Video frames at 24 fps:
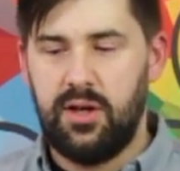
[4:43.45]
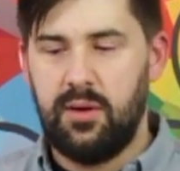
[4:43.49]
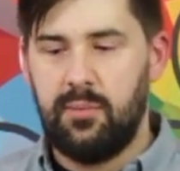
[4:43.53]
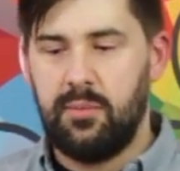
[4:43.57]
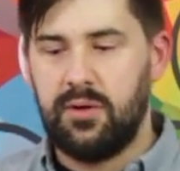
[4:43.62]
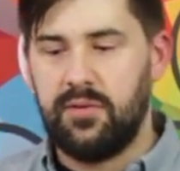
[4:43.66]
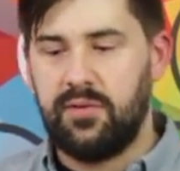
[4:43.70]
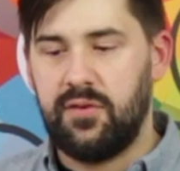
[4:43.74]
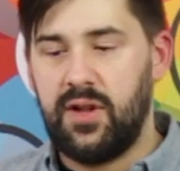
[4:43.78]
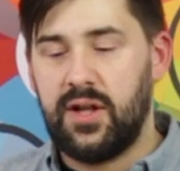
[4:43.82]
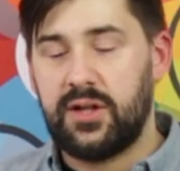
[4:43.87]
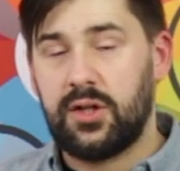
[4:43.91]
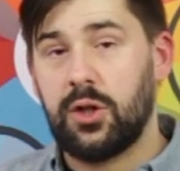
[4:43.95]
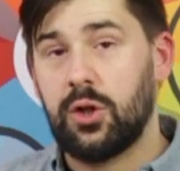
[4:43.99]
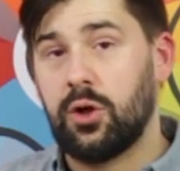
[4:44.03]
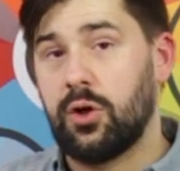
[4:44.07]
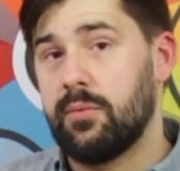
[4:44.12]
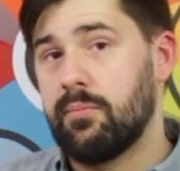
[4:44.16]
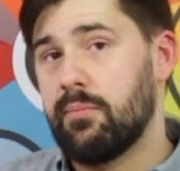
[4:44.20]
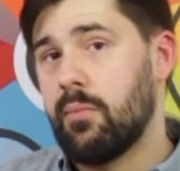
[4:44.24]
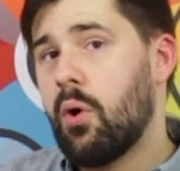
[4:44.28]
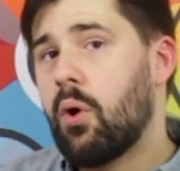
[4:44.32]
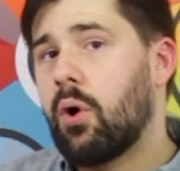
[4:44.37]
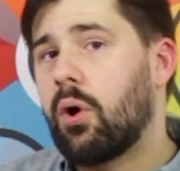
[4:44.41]
But if you'd like to
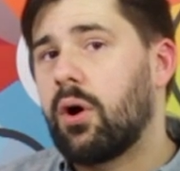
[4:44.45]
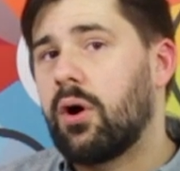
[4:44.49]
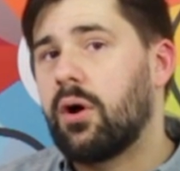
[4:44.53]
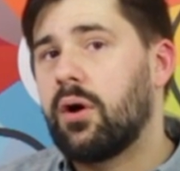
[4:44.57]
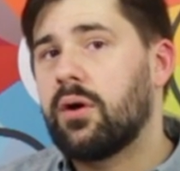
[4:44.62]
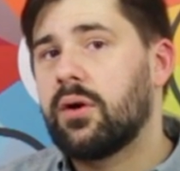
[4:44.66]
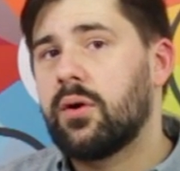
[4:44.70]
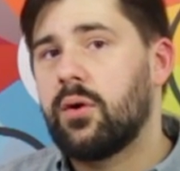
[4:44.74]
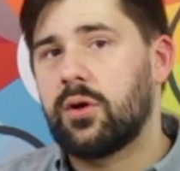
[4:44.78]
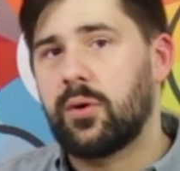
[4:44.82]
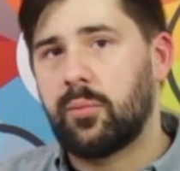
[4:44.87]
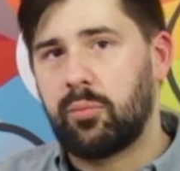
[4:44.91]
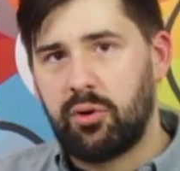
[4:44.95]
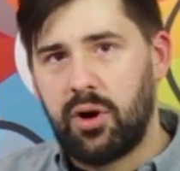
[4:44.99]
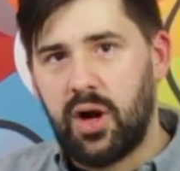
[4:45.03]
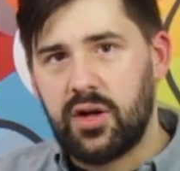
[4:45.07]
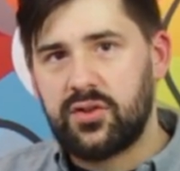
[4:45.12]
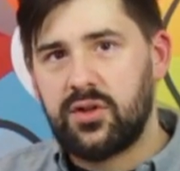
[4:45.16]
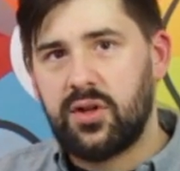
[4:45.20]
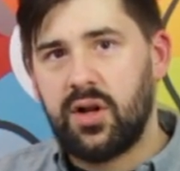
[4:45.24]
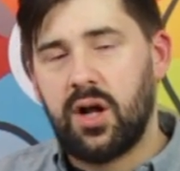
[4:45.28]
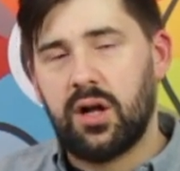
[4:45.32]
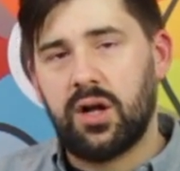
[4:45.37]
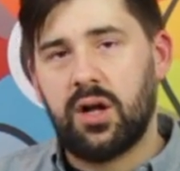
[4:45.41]
learn more, go to
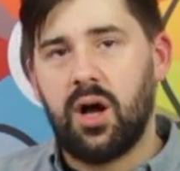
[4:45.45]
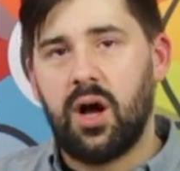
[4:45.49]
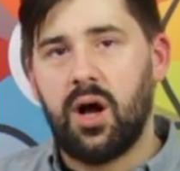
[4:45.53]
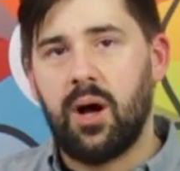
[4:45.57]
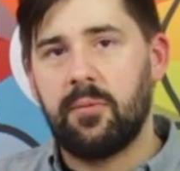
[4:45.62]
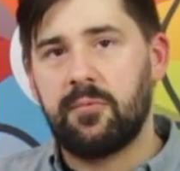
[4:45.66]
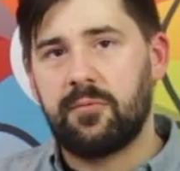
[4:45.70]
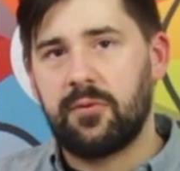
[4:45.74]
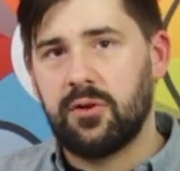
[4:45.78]
Baratza.com